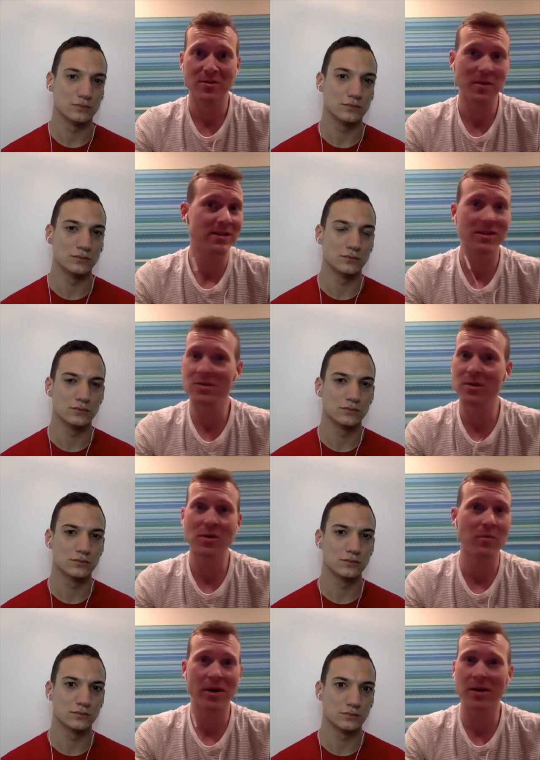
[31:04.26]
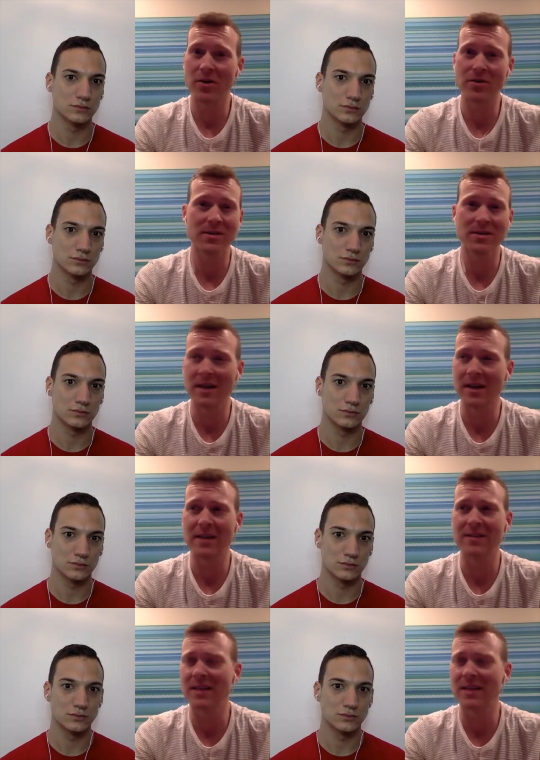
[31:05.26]
Speaker 1: Gymnastics, when your body hurts, is like
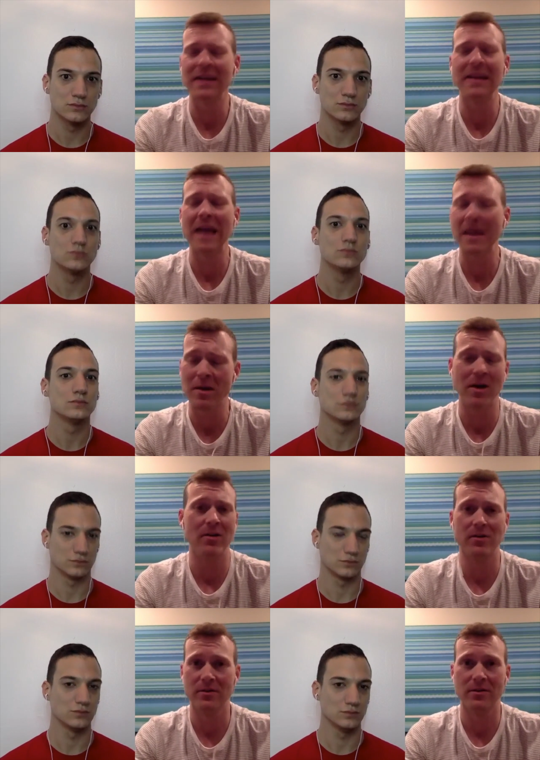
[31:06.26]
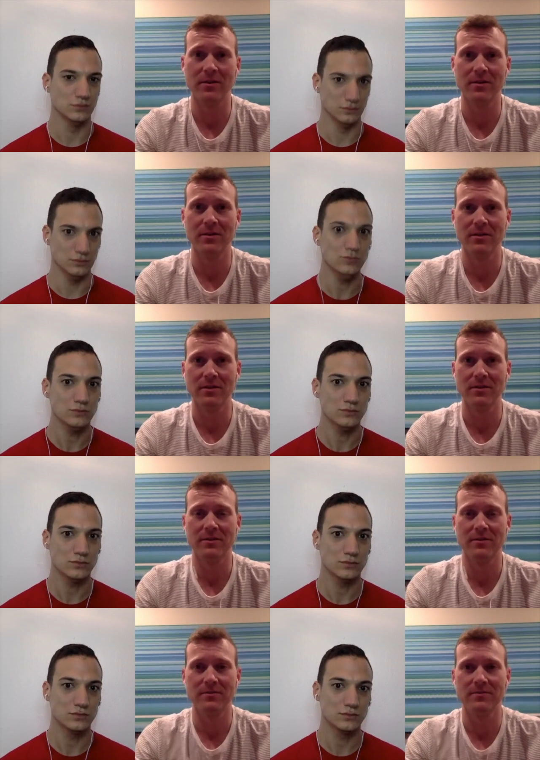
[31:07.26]
it's like a nightmare.
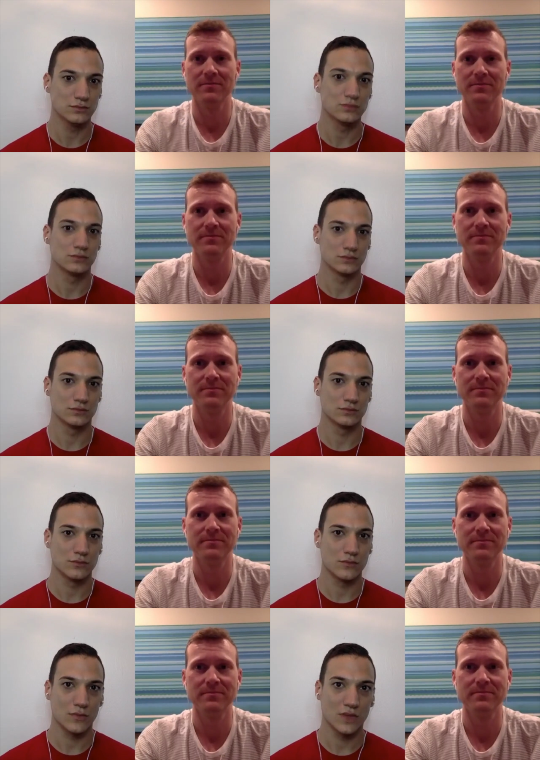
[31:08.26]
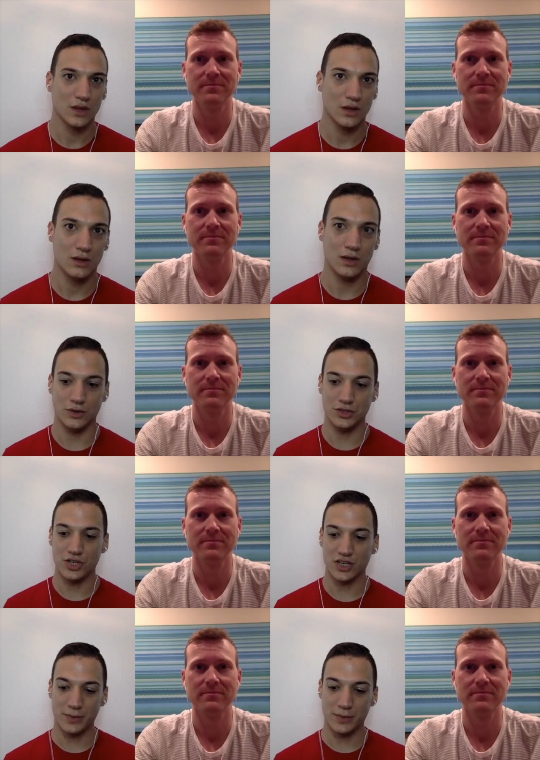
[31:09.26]
Mm-hmm. mm-hmm.
Speaker 2: Now you
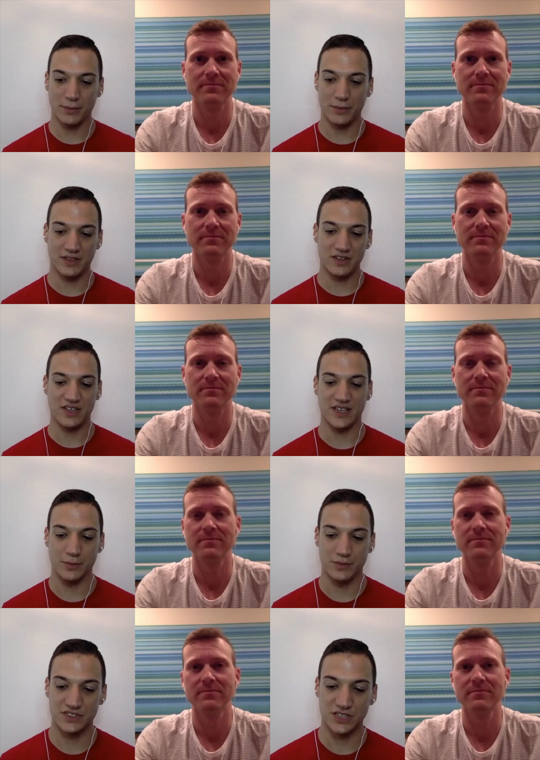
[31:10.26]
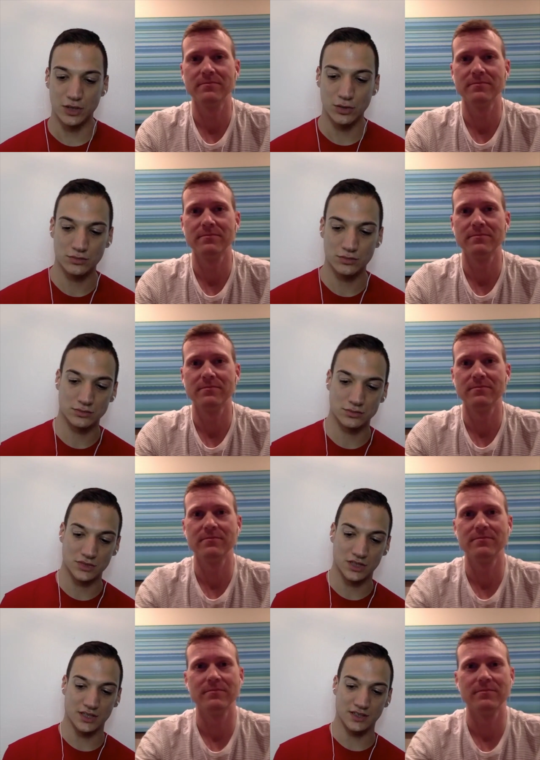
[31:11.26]
talked about about the team. So
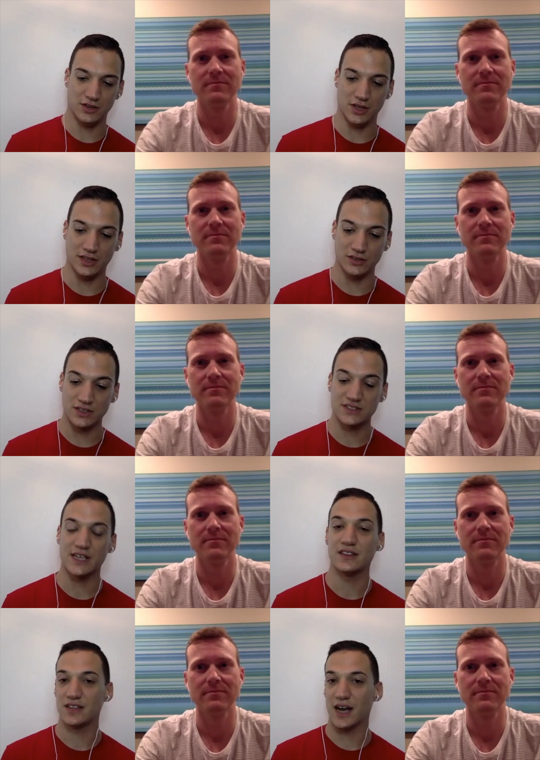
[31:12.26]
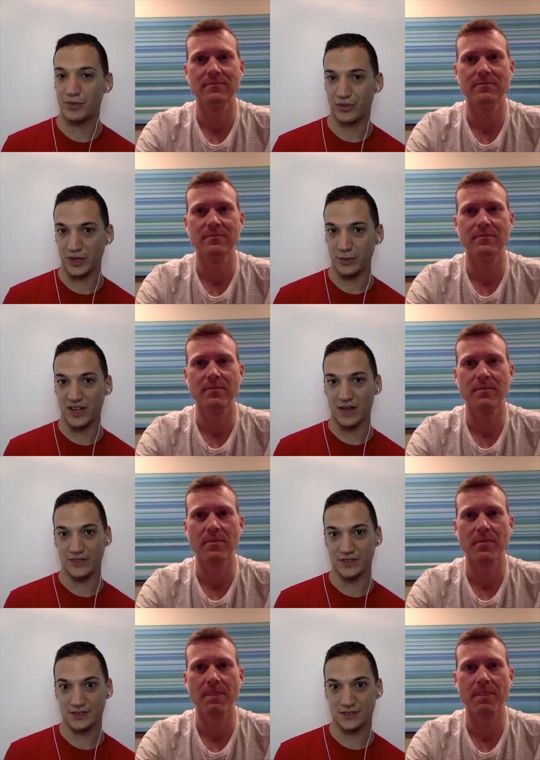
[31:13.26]
it looks like the top three will
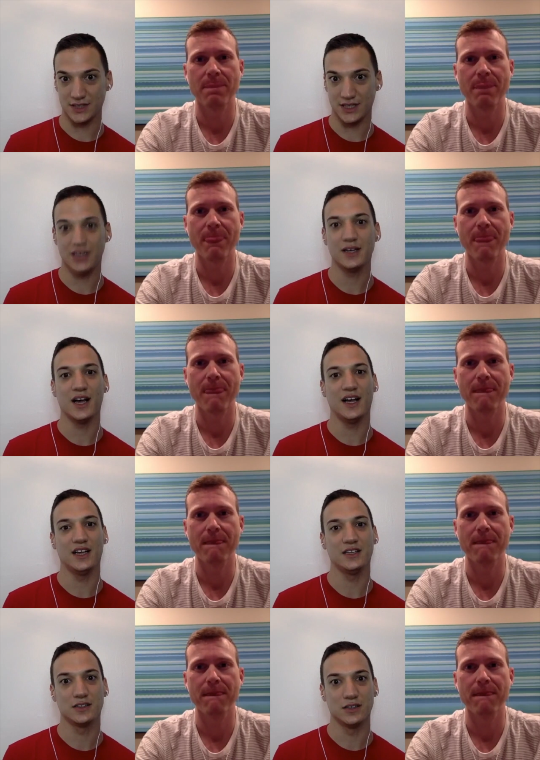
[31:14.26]
obviously uh,